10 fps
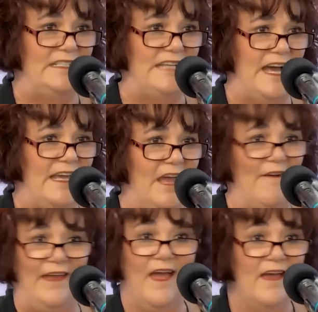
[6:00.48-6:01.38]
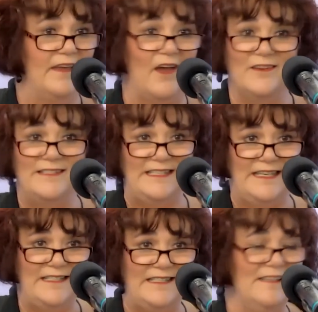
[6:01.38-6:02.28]
today going, Go
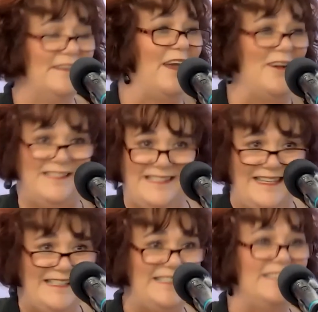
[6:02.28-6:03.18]
sis, we're